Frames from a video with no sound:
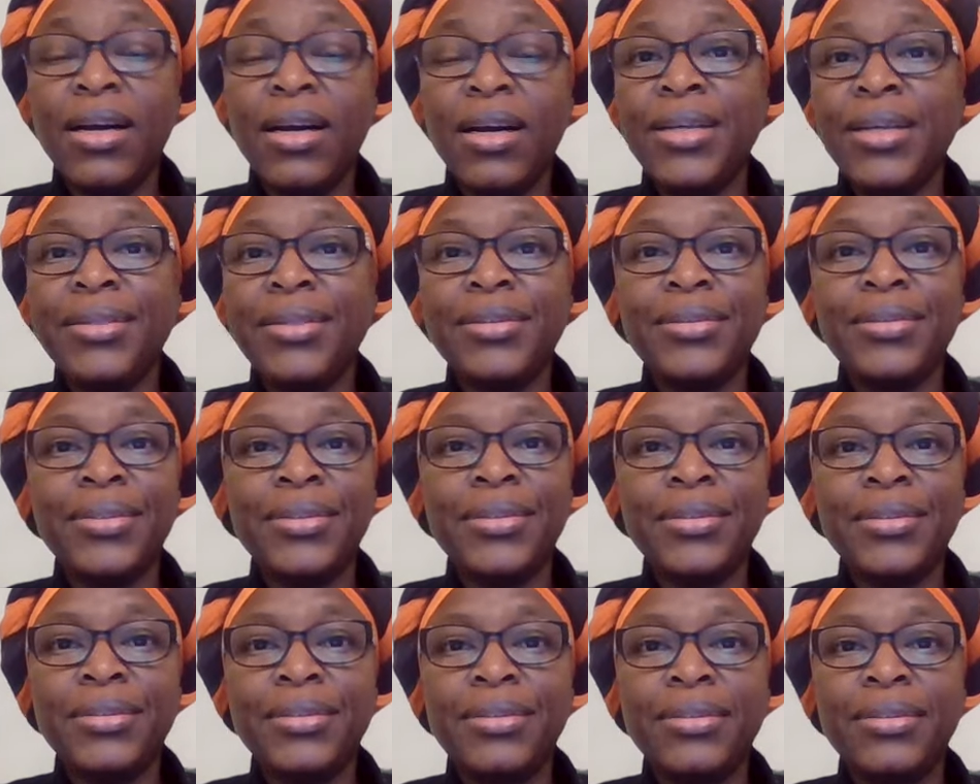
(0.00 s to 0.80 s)
I do
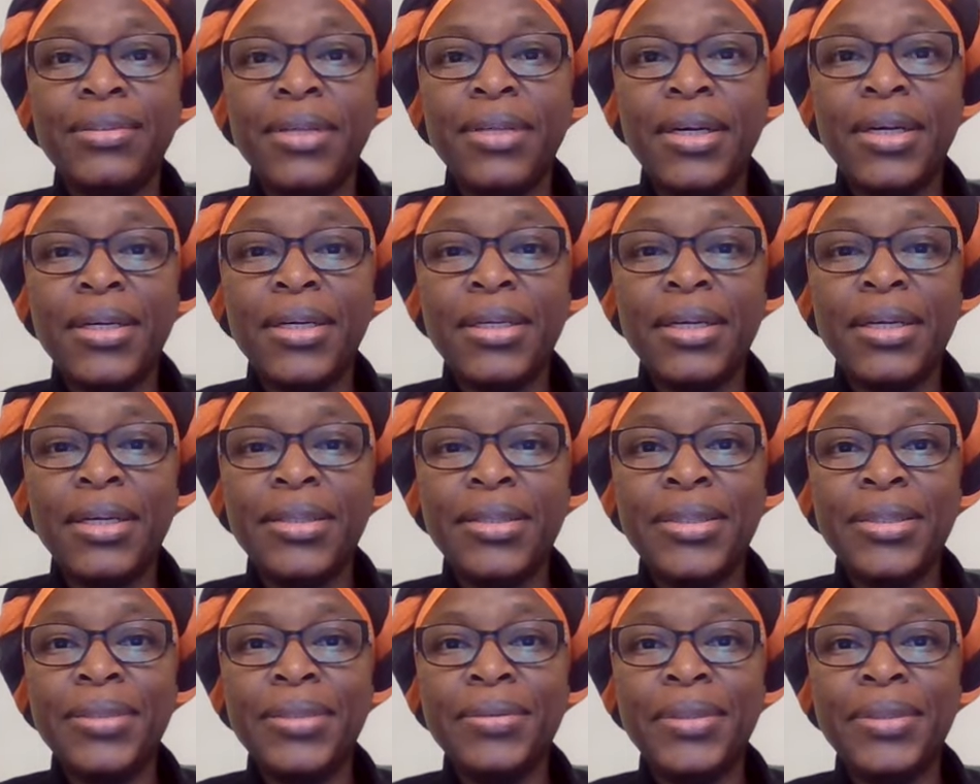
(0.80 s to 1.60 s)
not like
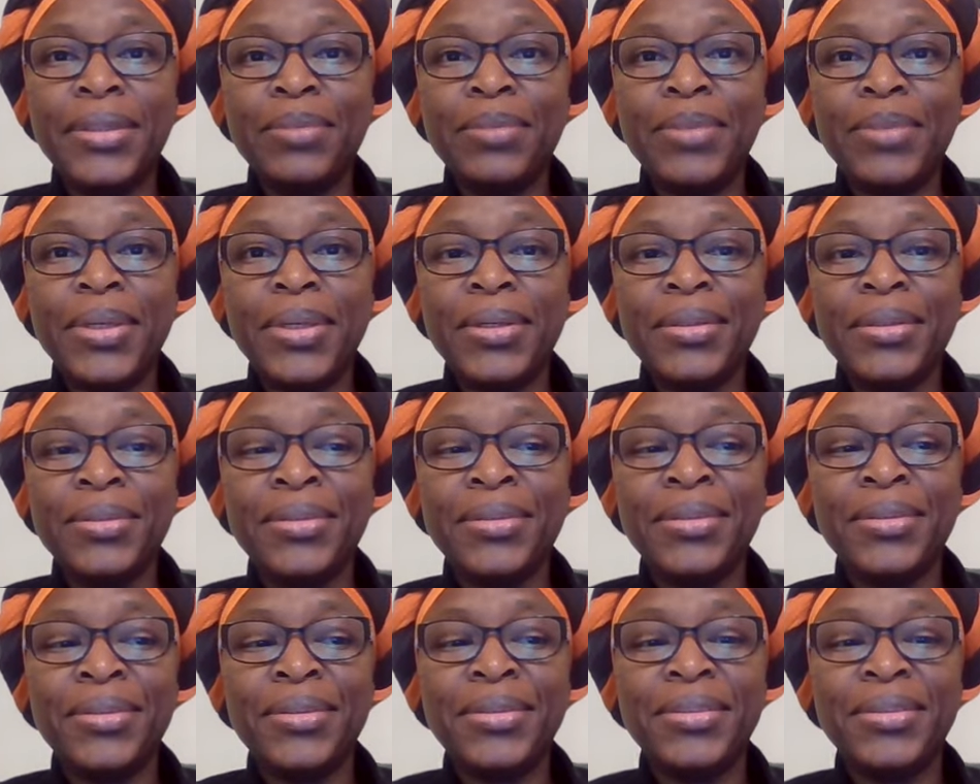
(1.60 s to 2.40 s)
arguing
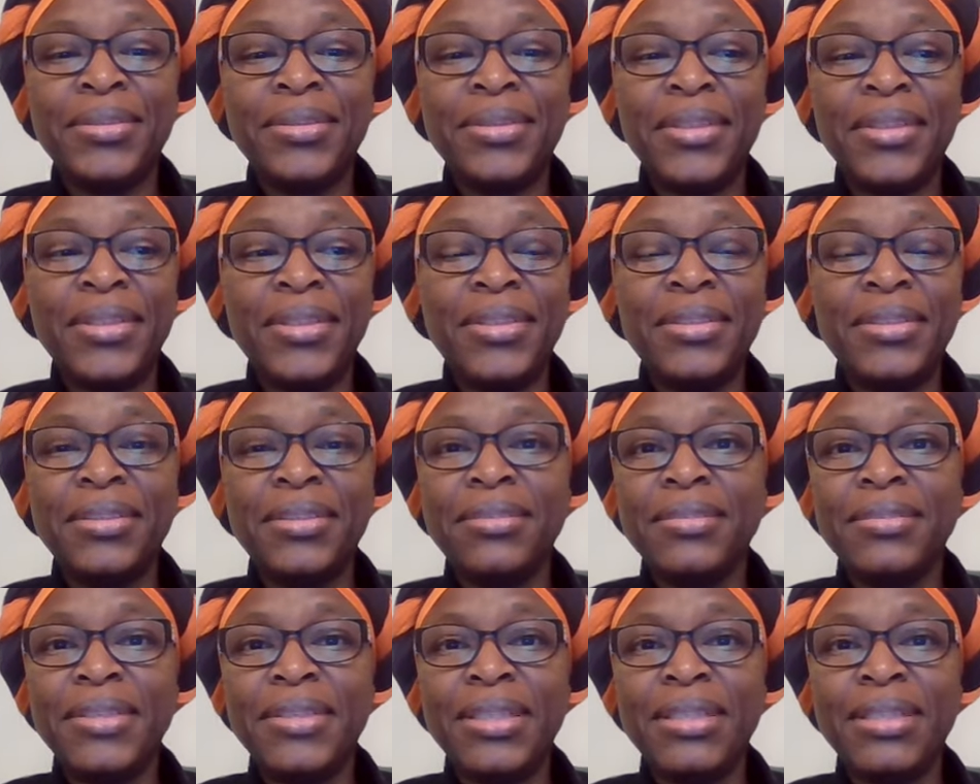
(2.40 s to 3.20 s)
about
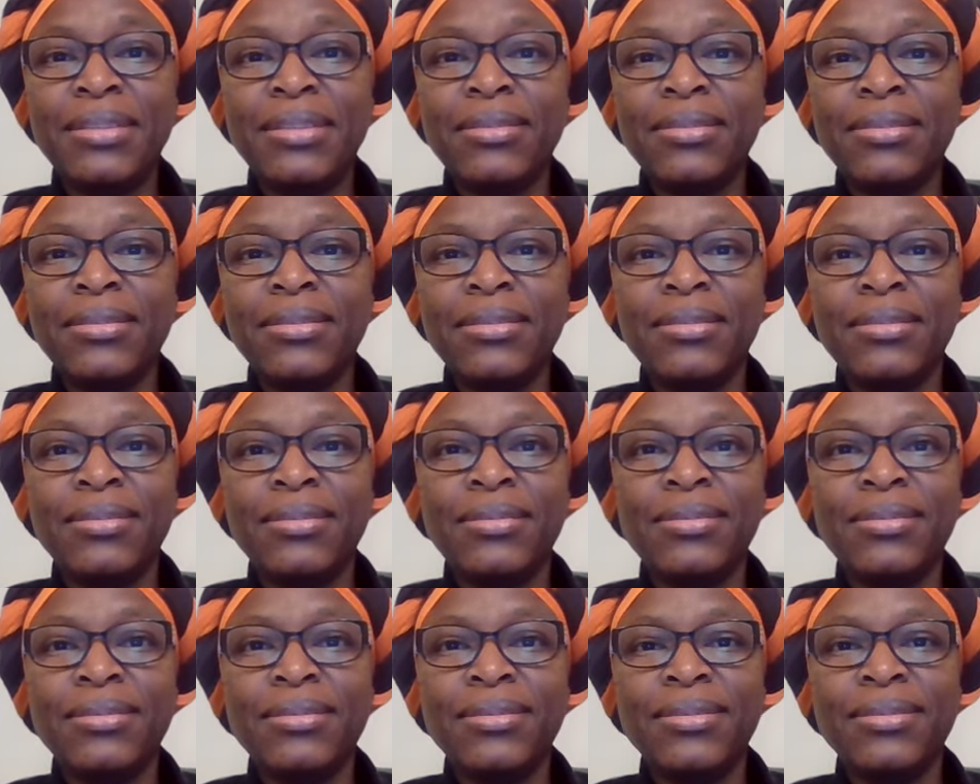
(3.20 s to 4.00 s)
certain things
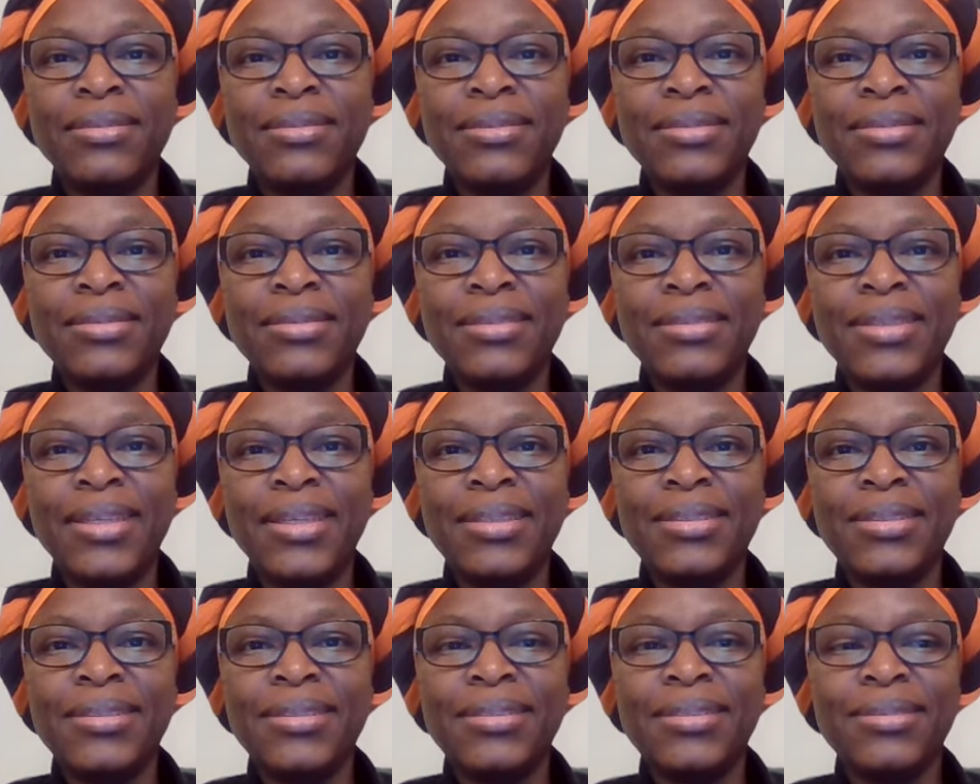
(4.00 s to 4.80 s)

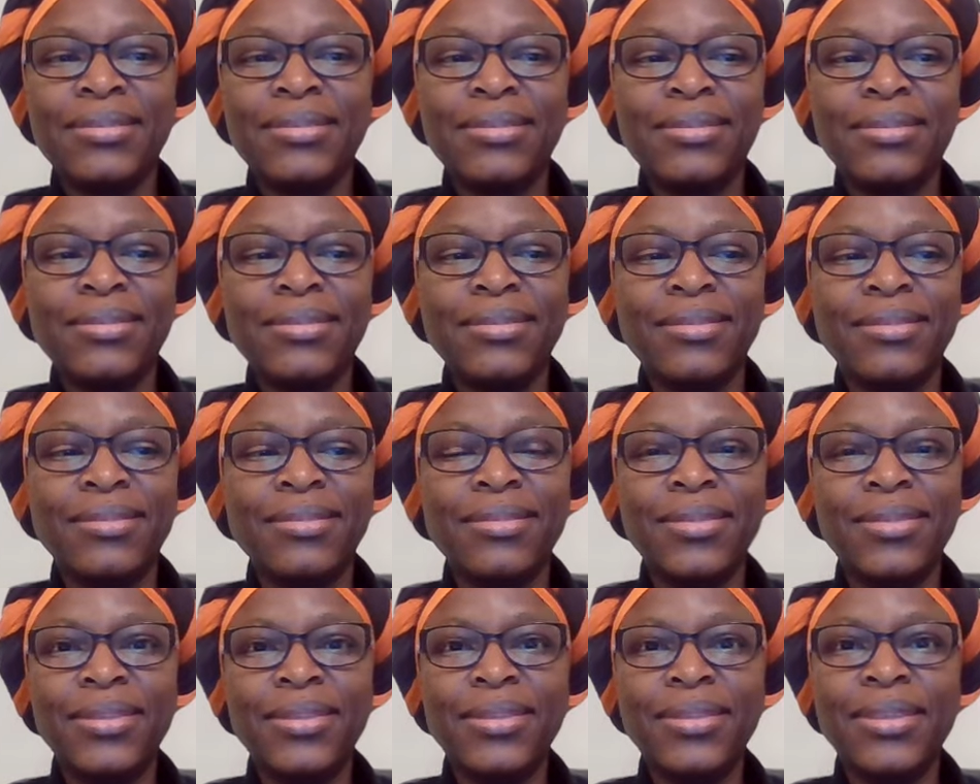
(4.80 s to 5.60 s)
like
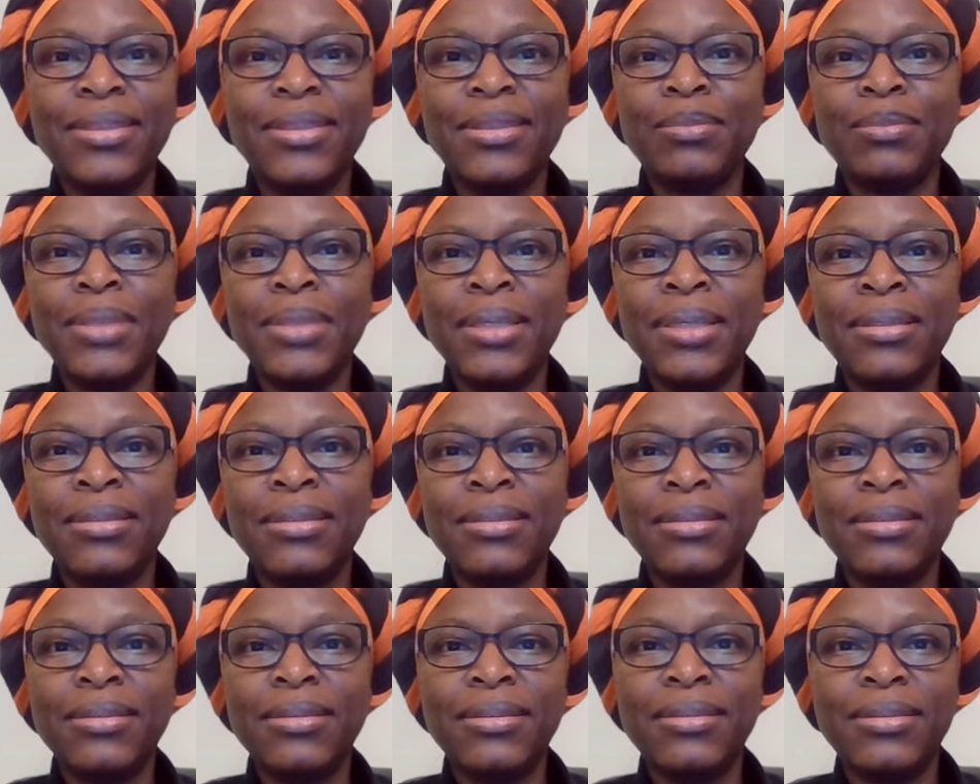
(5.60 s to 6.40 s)

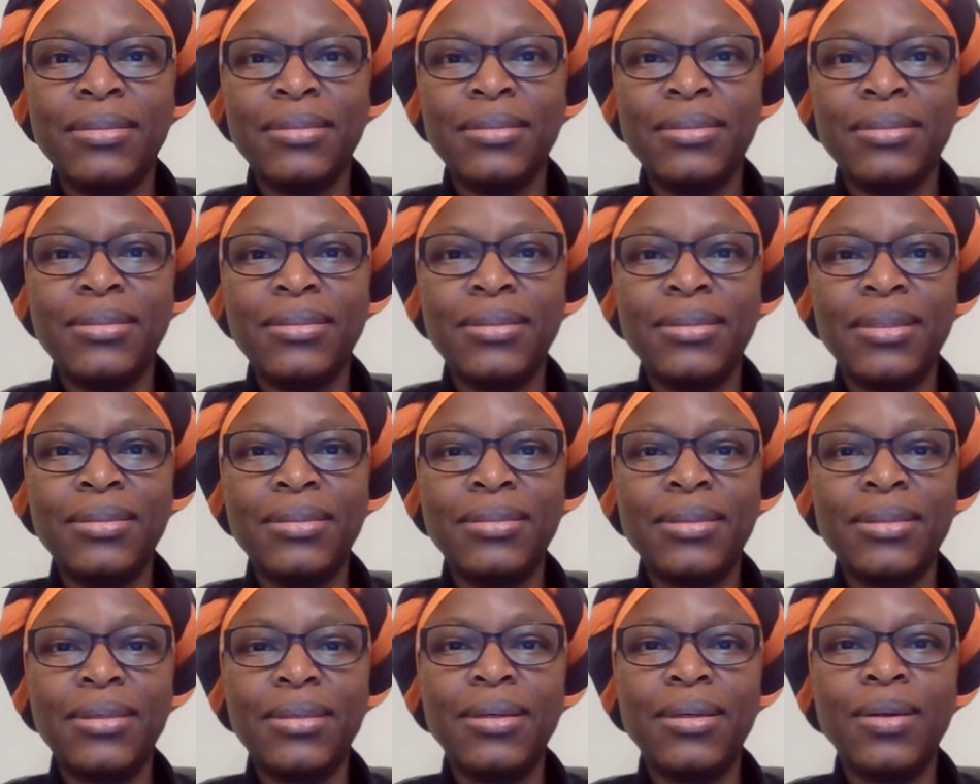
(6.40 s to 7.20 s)
Christmas,
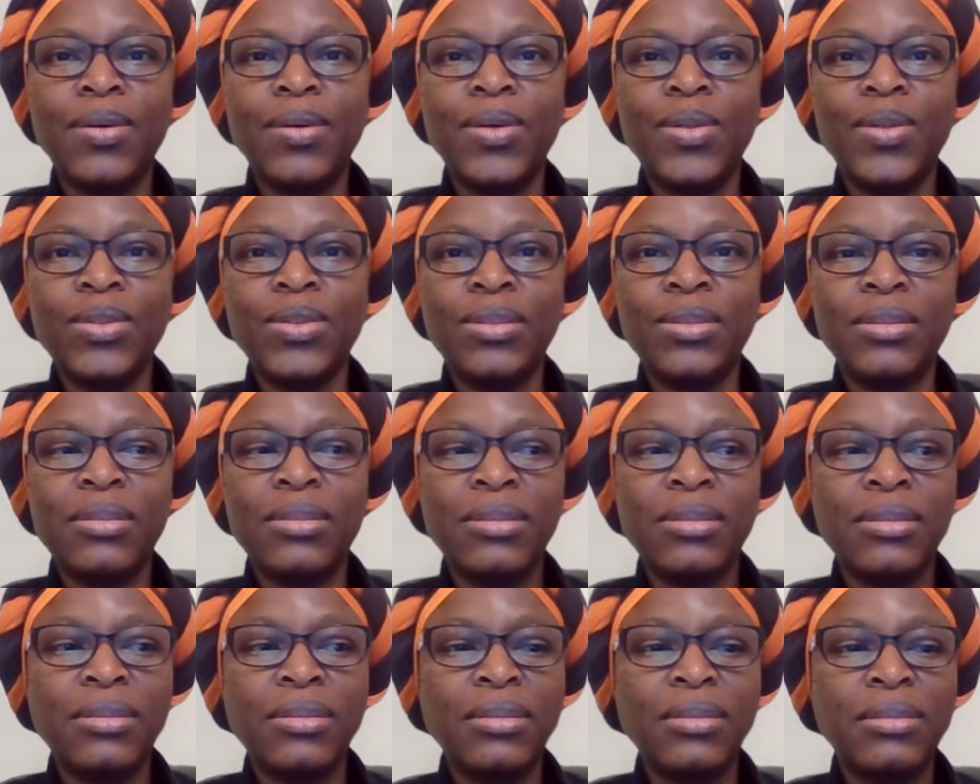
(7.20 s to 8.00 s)
Santa Claus,